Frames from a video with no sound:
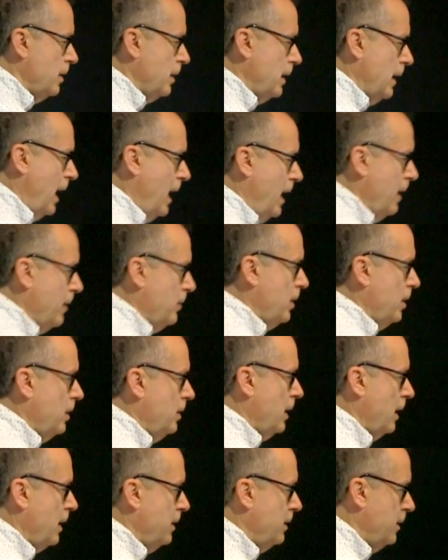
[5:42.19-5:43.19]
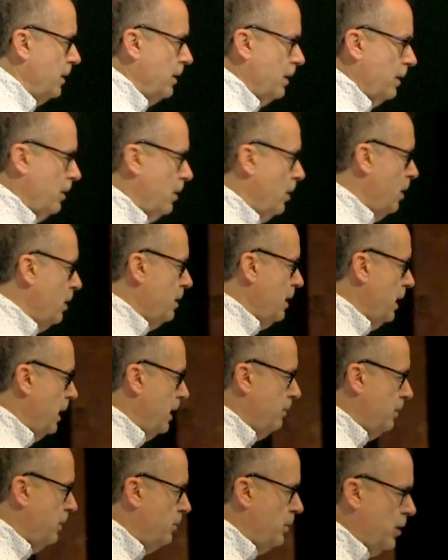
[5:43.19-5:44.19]
God,
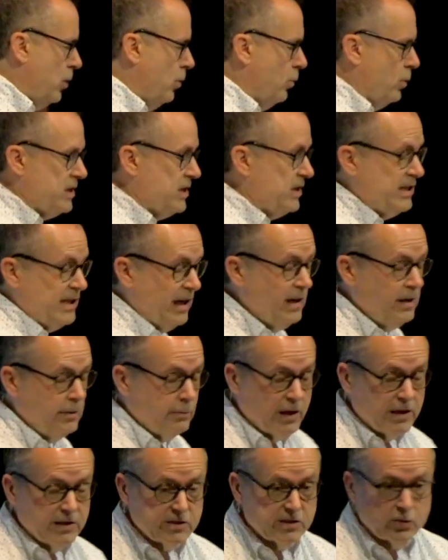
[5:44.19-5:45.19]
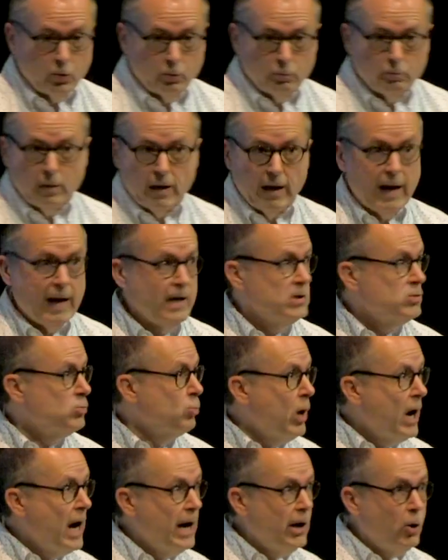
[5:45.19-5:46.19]
I wouldn't know what to tell you, but my eyes
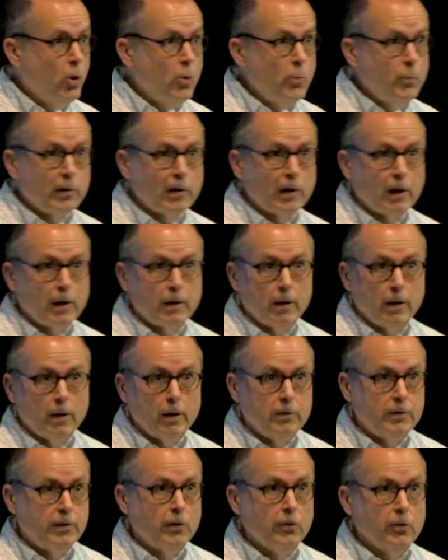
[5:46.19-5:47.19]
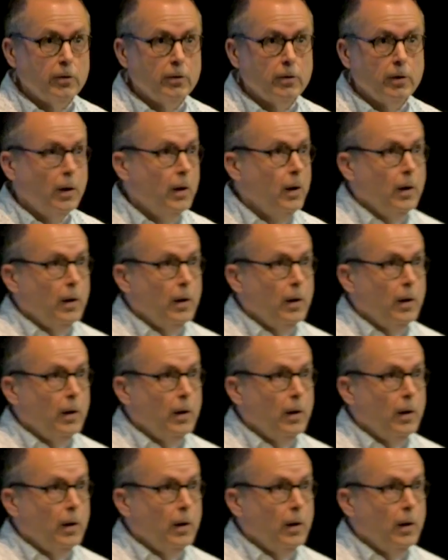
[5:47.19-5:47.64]
wide open like a deer